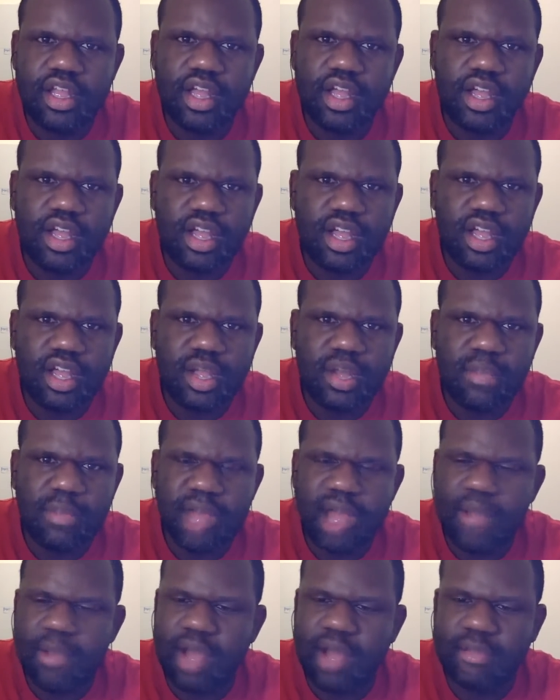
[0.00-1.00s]

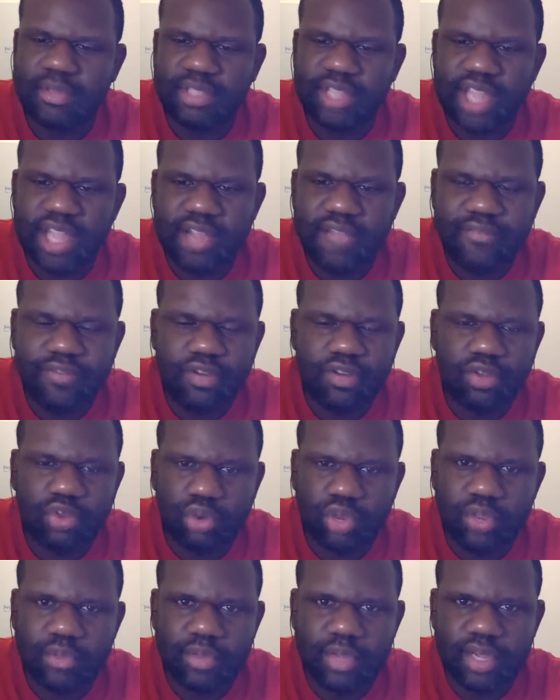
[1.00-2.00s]
I'm staying for
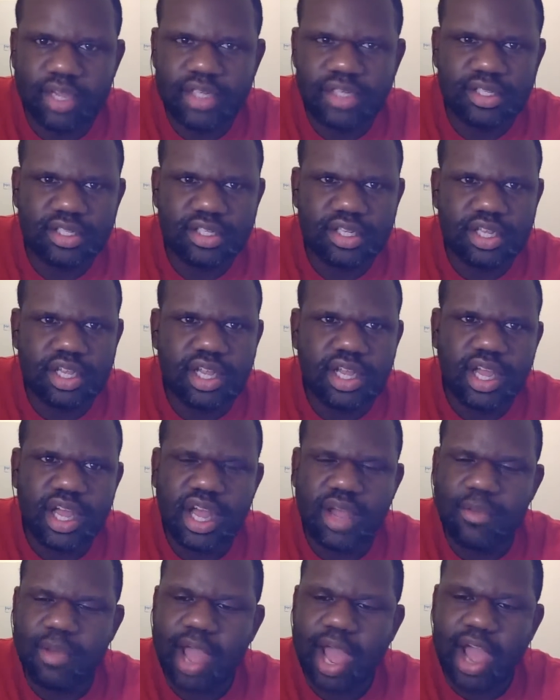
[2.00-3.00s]
3 months.
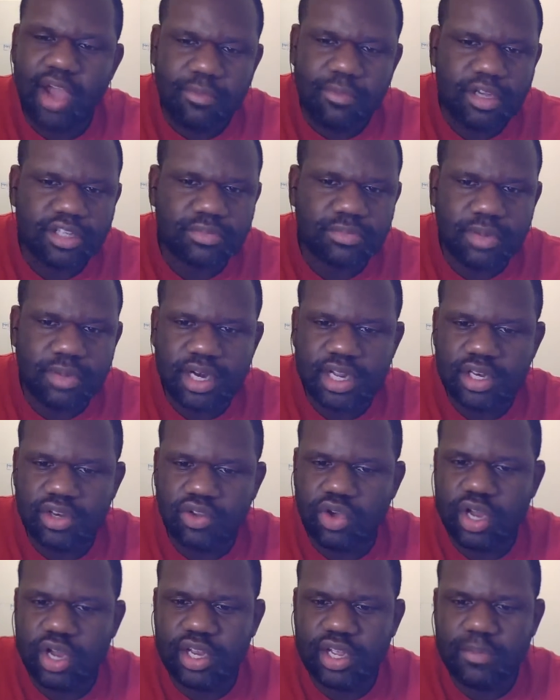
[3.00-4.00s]
How much money
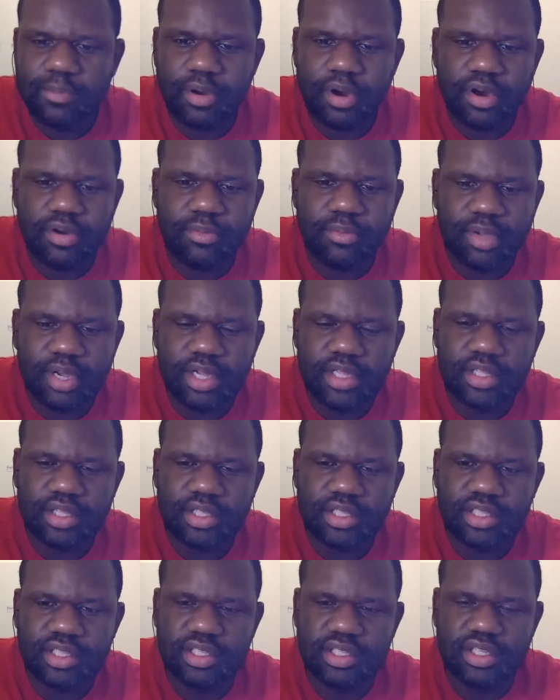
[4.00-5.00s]
do I need per
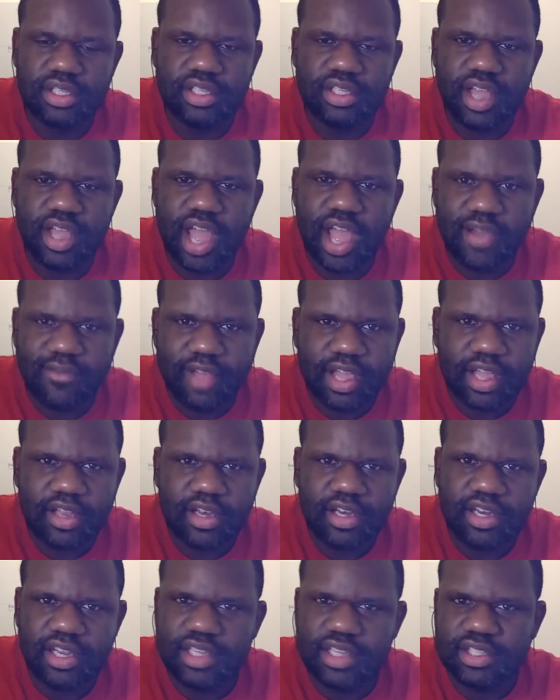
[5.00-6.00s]
month to have like a
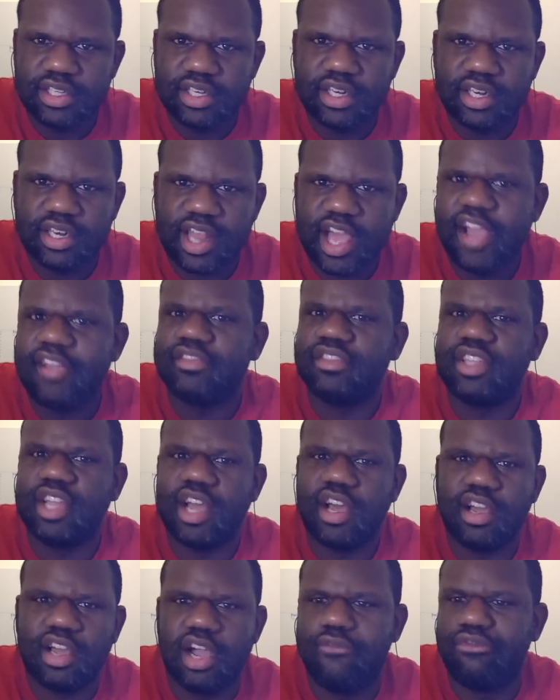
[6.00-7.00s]
decent
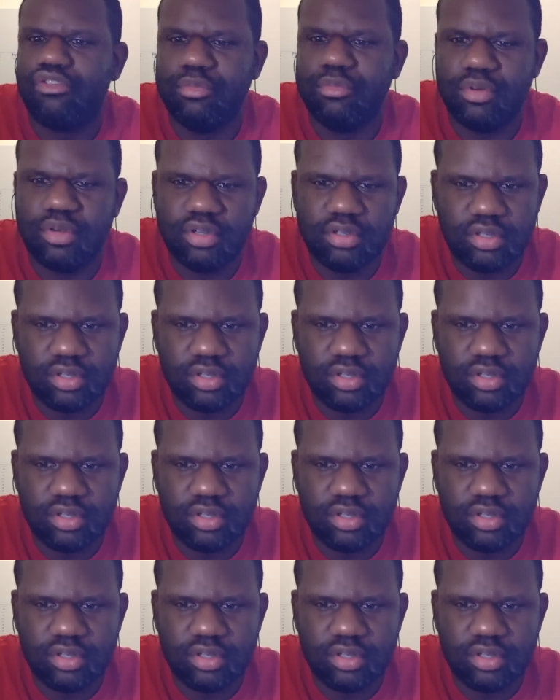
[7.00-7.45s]
lifestyle, comfortable?